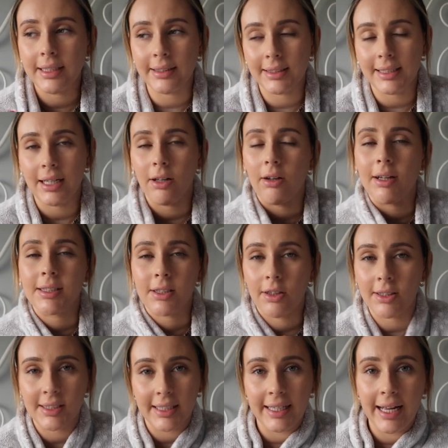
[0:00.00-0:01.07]
and to get a lot as
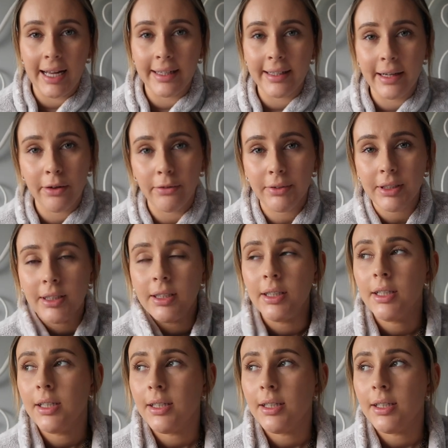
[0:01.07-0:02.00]
long as I can out of it.